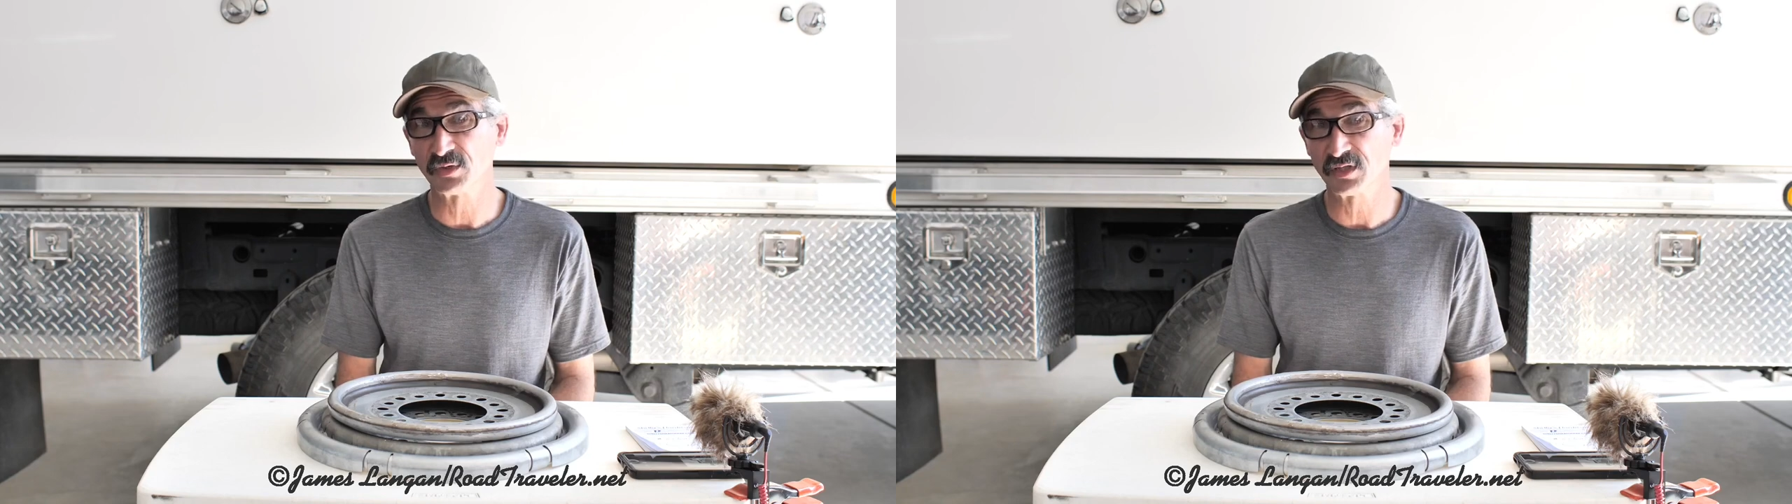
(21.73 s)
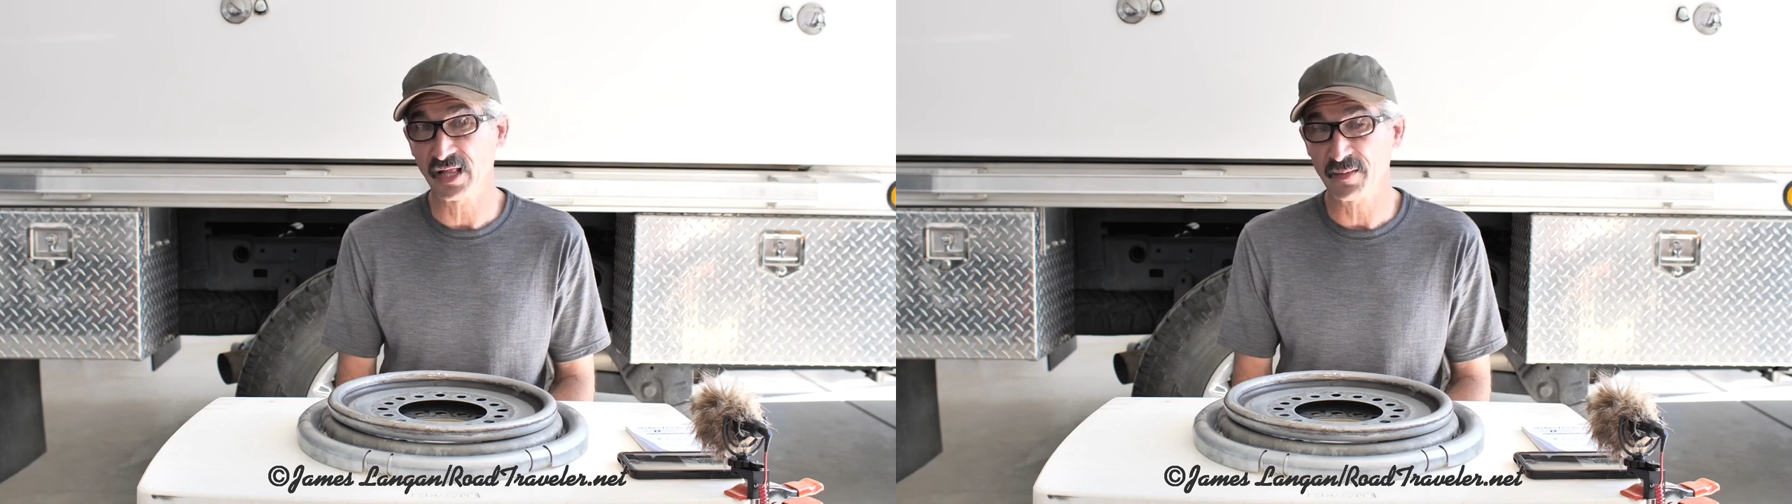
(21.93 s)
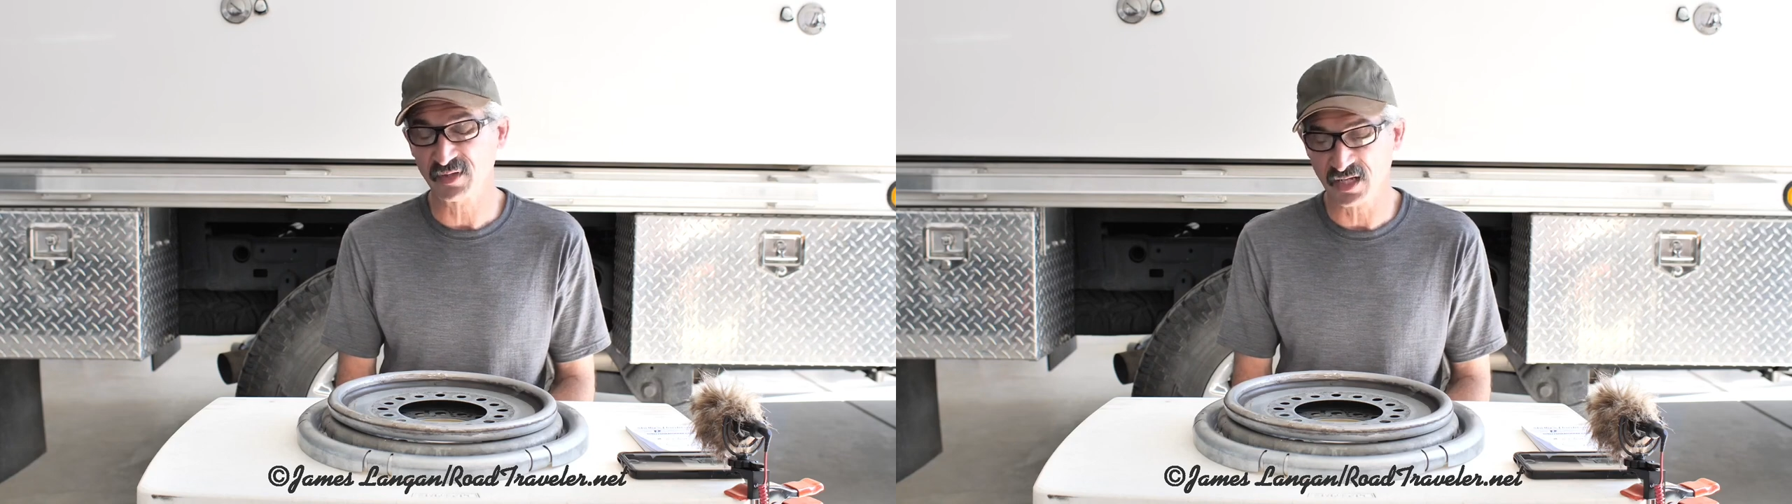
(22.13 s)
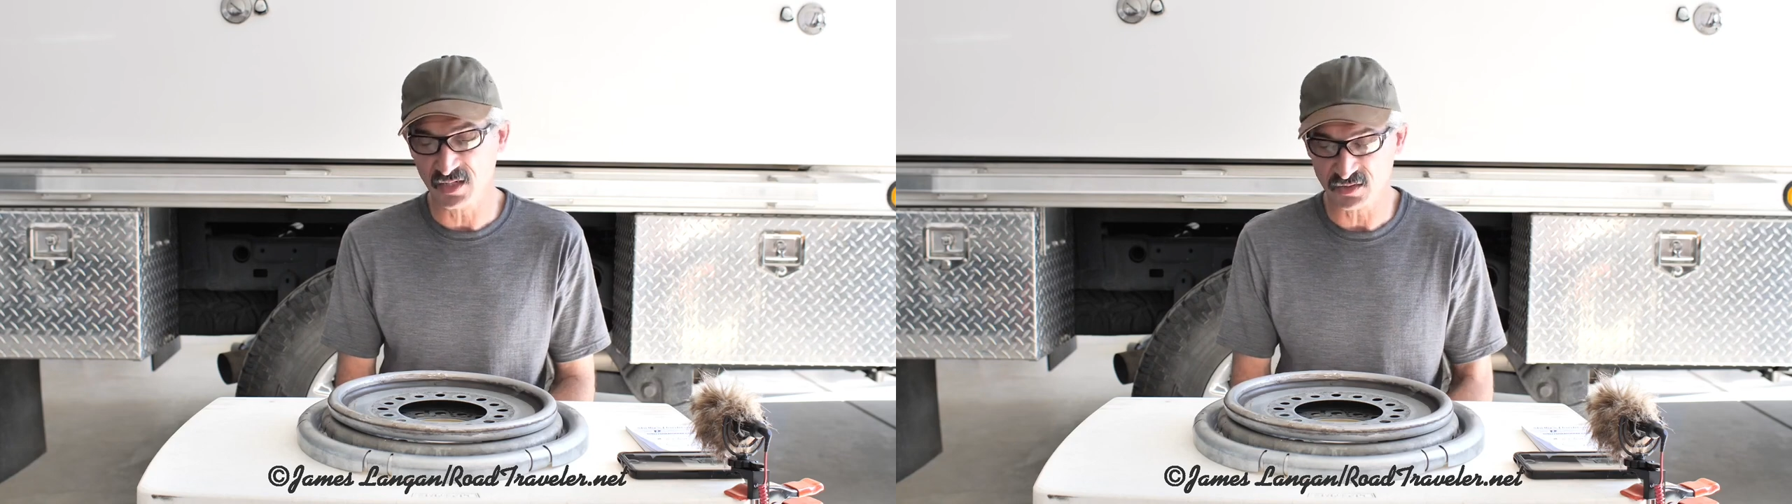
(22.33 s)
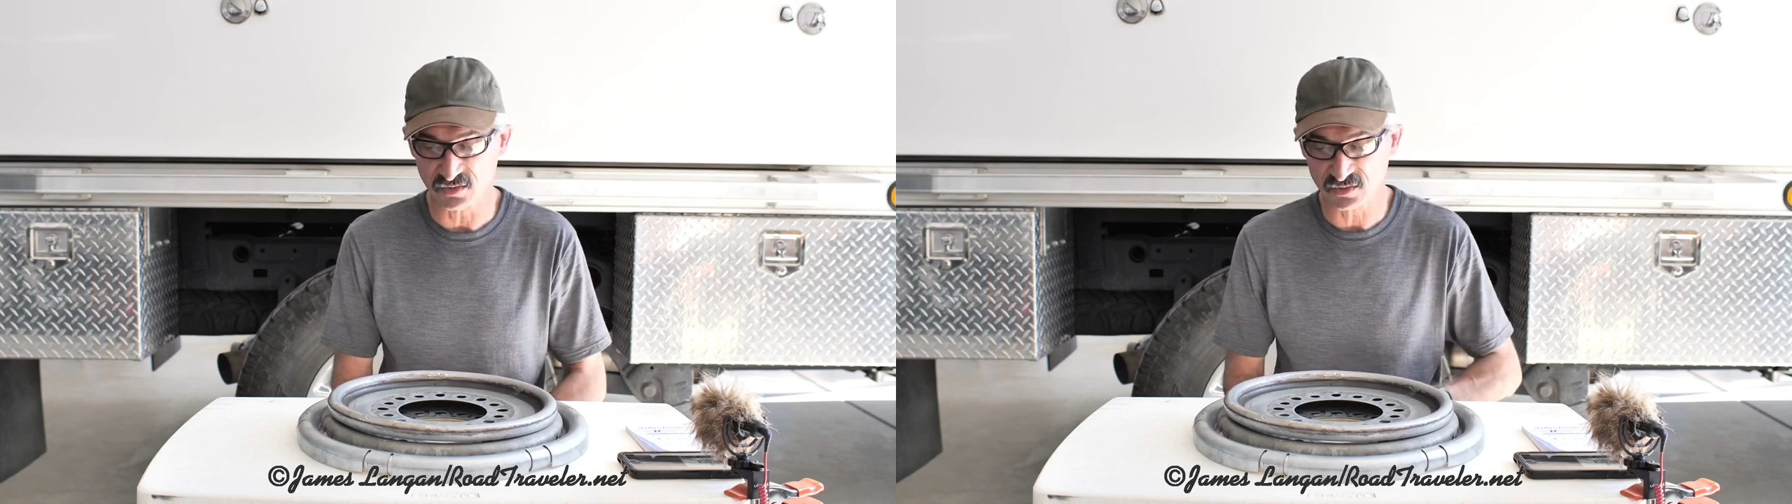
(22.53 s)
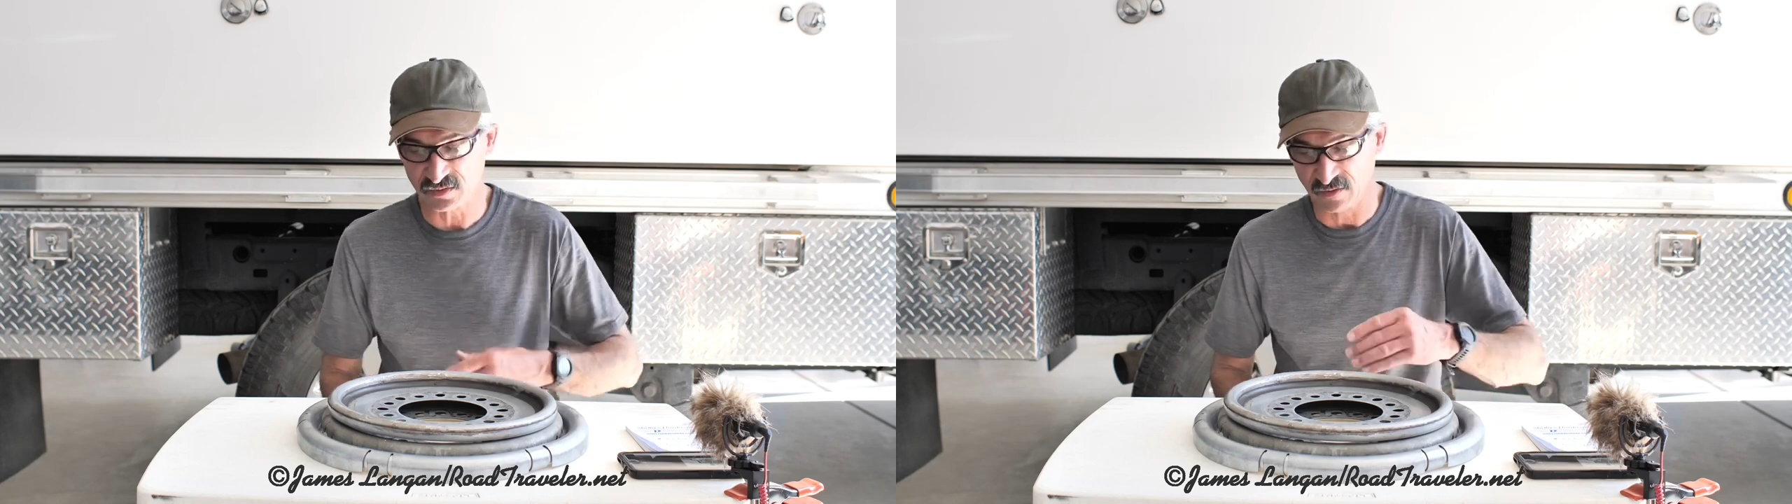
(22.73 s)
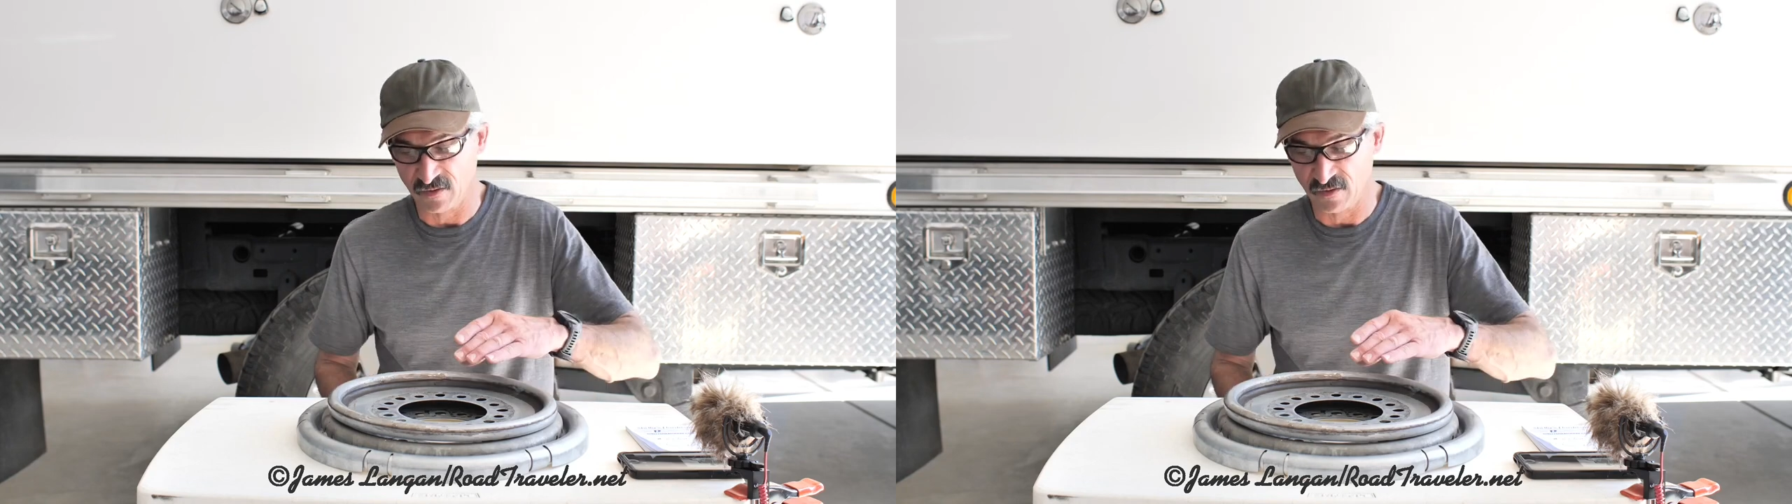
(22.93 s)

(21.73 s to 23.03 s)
wheel applications.